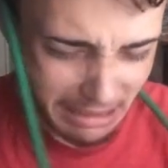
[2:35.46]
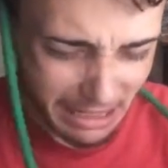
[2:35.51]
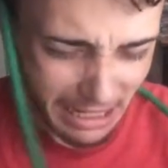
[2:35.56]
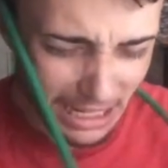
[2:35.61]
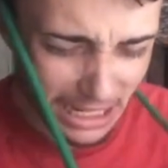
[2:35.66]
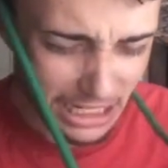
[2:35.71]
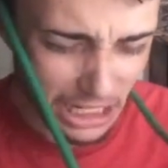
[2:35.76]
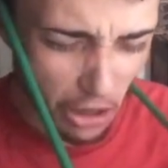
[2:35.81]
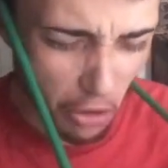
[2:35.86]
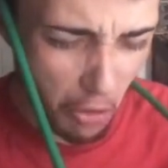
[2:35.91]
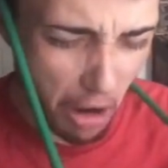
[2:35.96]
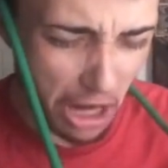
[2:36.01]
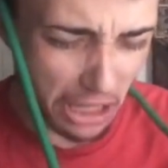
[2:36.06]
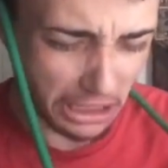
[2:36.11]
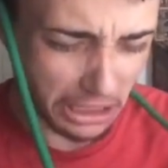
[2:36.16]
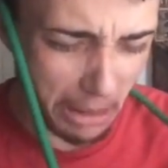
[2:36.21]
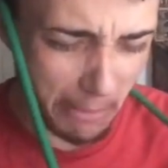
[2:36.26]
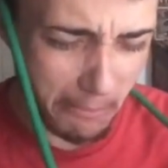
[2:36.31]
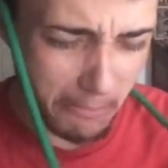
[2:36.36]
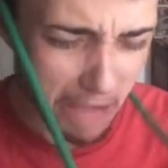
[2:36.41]
Is it
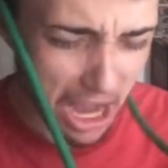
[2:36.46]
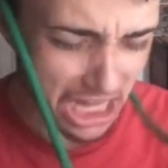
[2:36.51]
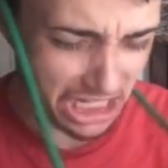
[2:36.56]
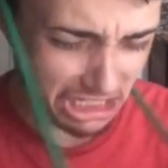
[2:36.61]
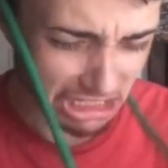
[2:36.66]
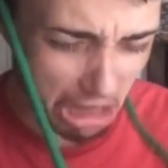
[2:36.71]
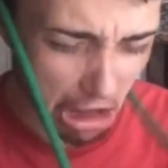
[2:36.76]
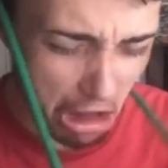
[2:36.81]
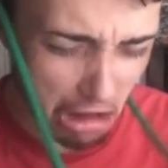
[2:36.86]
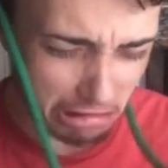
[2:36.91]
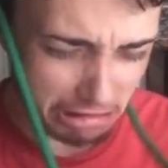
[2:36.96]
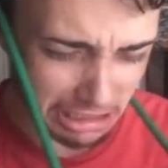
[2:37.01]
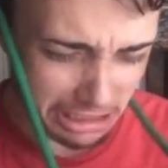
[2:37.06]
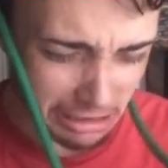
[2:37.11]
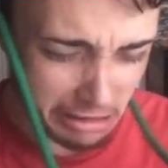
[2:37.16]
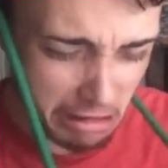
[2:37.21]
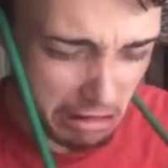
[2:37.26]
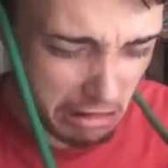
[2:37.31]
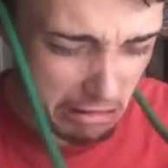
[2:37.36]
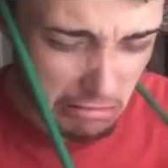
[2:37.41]
worth the
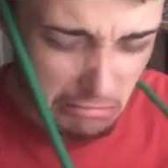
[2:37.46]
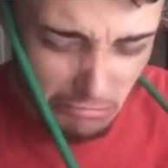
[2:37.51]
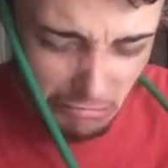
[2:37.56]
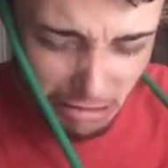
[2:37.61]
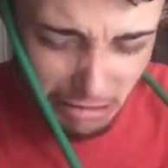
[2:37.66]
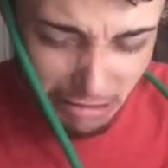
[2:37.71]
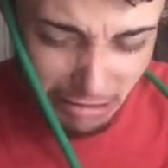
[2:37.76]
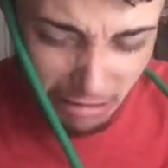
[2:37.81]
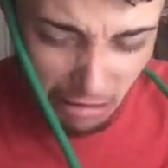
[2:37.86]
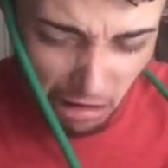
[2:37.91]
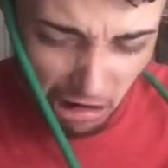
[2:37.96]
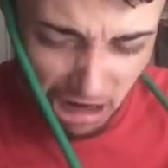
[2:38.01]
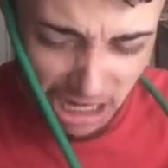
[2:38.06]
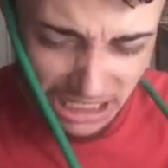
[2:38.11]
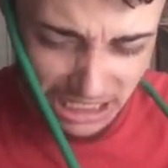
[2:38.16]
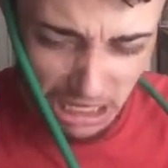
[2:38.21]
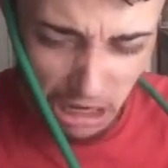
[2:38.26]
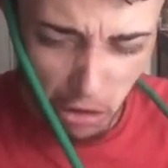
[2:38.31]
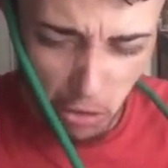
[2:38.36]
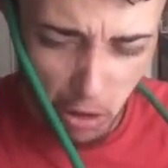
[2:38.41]
muscles? Or
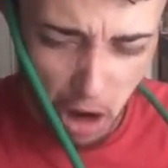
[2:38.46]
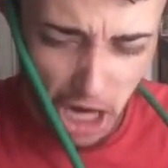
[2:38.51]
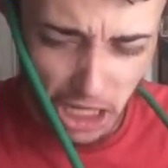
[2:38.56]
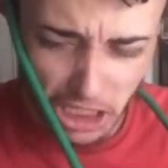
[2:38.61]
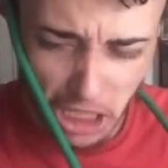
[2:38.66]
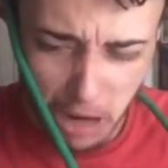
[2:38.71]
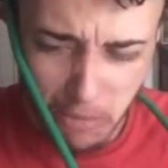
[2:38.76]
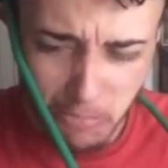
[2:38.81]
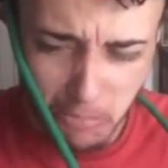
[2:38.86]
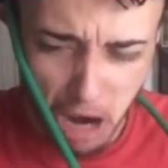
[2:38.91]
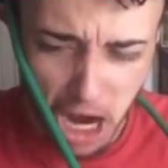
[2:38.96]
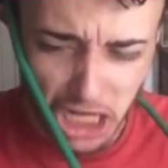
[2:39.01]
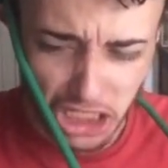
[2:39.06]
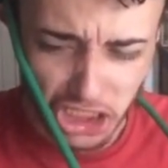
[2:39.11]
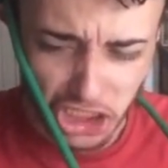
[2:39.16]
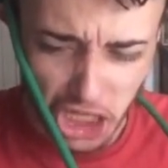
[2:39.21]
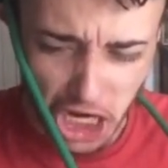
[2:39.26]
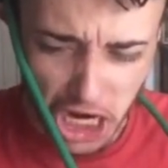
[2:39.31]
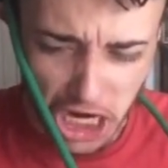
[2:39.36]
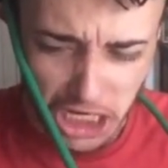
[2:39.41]
is it worth the
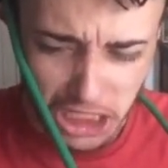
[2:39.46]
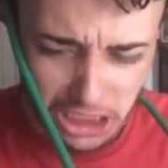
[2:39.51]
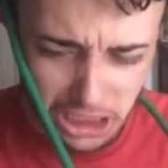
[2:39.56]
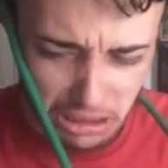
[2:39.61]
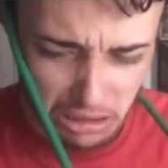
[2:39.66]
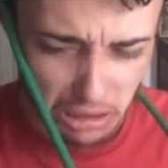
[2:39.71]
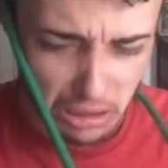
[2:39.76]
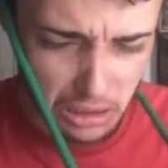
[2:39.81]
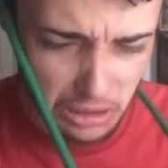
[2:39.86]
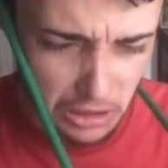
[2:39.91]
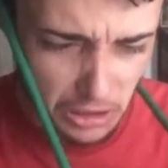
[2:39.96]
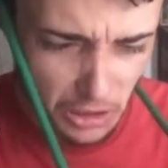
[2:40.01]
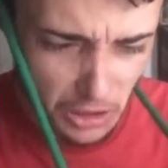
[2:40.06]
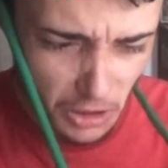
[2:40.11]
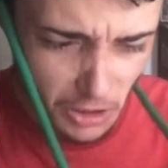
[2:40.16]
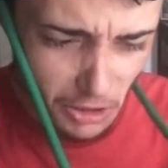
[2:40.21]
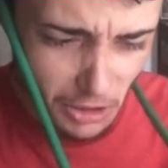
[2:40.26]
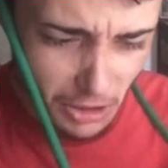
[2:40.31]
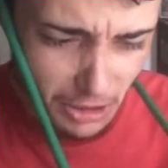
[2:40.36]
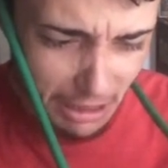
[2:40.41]
munchies?
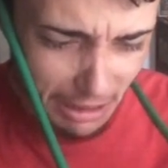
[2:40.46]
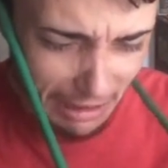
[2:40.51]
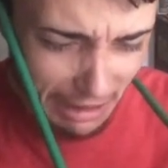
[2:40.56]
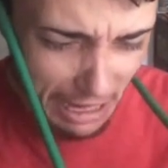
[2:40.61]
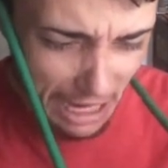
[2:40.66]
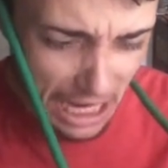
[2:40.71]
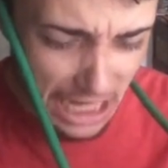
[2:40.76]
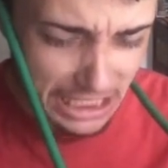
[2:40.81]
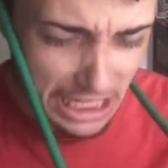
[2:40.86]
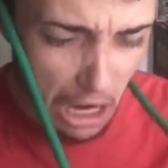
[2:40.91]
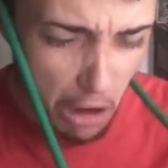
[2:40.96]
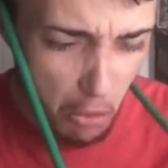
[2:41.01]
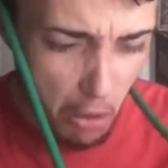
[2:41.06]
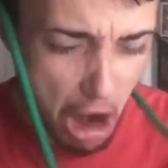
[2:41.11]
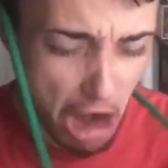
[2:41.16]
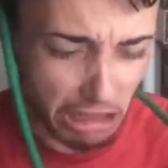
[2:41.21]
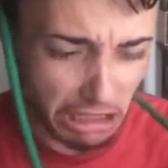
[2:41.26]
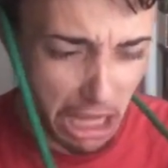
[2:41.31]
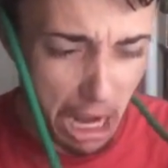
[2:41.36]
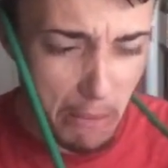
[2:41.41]
Is it
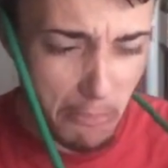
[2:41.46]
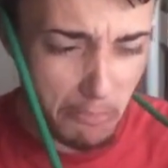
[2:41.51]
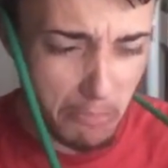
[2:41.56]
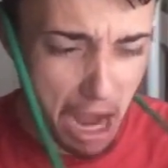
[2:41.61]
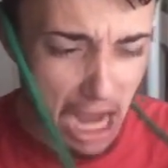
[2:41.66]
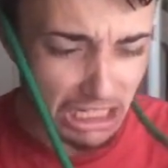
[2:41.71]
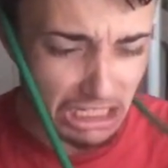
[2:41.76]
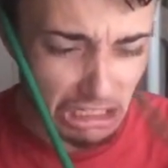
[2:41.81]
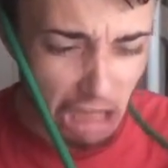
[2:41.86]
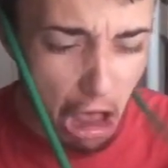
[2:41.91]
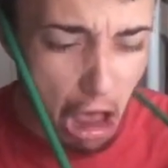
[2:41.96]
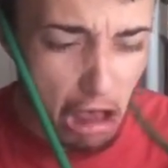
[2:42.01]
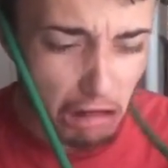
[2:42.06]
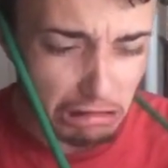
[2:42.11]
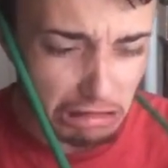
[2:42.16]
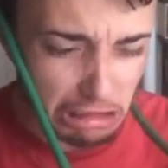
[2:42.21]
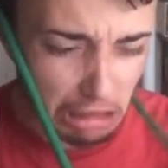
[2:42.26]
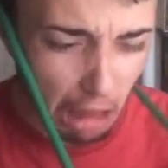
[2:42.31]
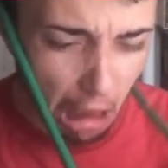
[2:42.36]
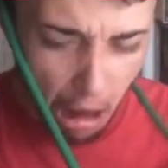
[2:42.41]
worth the
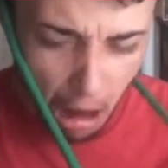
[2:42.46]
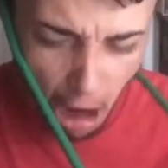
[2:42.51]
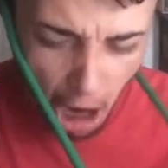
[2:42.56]
muscles?